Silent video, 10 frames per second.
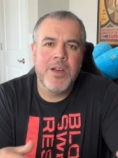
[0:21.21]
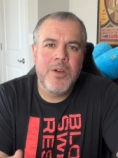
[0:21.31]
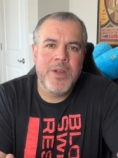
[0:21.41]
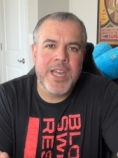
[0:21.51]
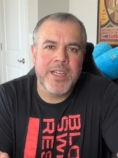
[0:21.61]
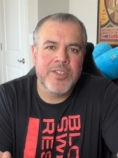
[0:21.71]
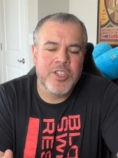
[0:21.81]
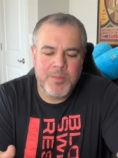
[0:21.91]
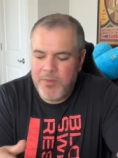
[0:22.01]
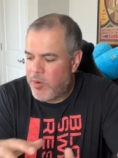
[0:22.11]
Okay,
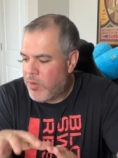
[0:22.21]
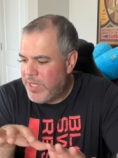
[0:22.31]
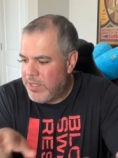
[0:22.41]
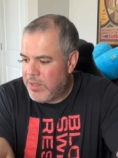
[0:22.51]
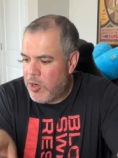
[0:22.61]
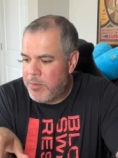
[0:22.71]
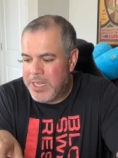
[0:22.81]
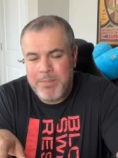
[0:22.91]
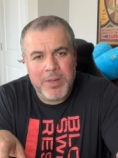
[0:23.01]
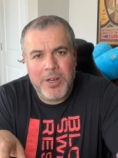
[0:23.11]
so before we open
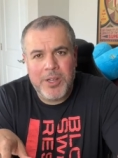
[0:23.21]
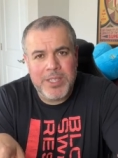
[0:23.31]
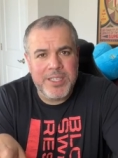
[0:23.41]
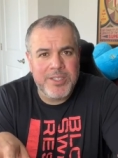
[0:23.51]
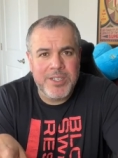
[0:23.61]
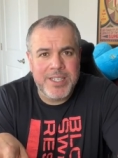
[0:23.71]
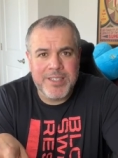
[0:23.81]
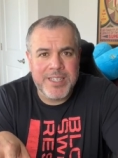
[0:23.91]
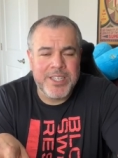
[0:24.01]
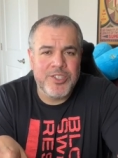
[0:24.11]
up all these
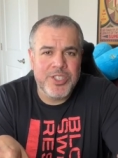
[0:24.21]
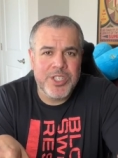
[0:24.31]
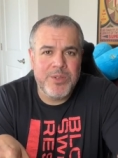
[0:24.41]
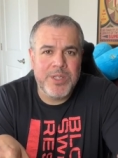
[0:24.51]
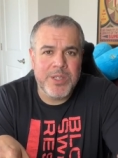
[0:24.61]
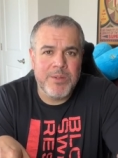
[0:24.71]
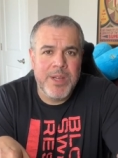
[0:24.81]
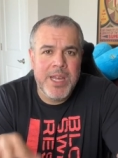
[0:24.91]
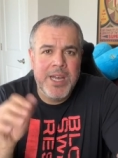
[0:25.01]
goodies and show you,